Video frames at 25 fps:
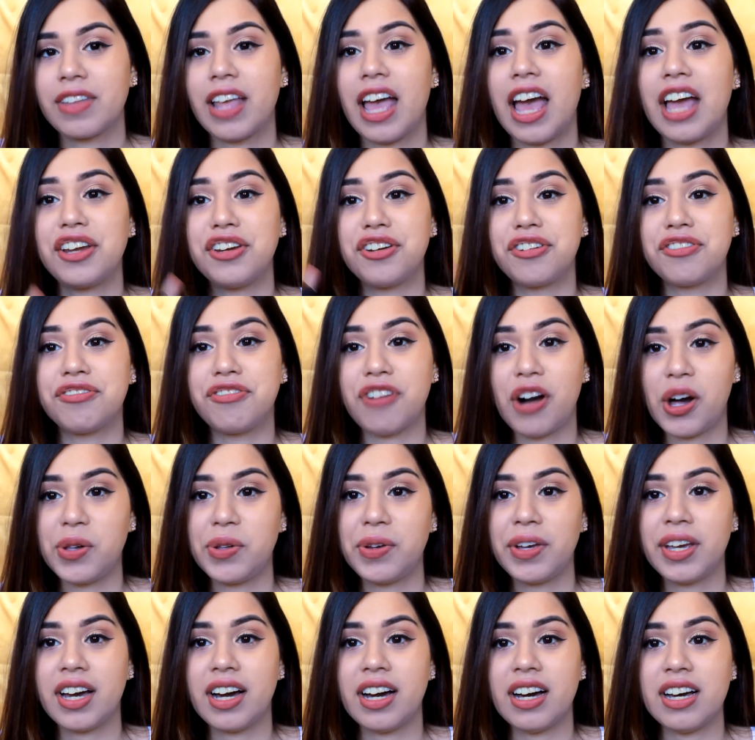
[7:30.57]
and you're
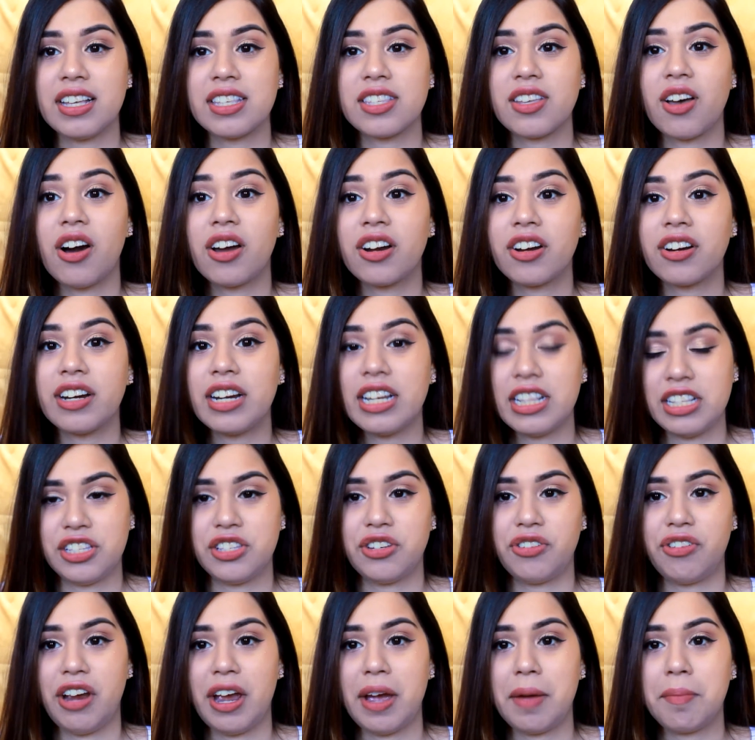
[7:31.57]
following us on our
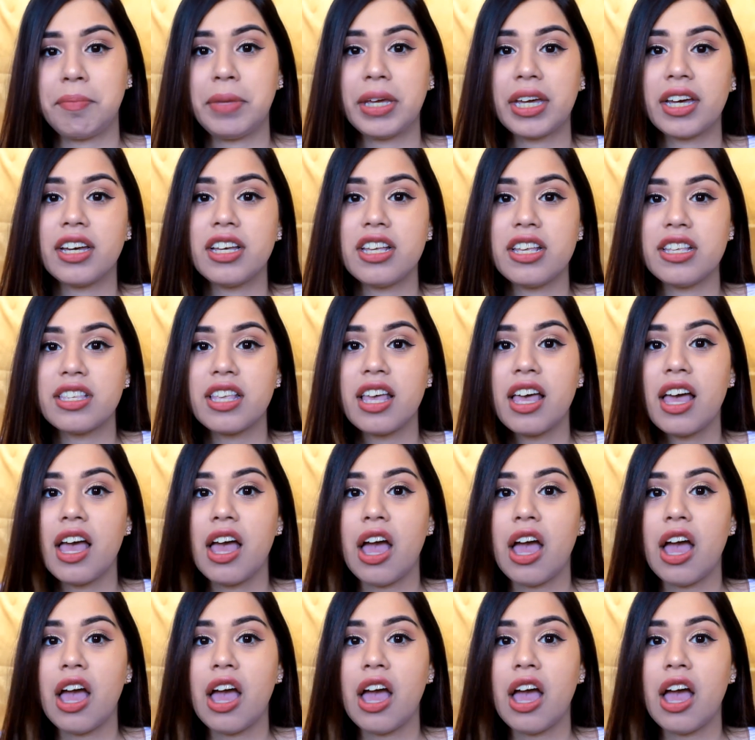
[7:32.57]
Instagram, because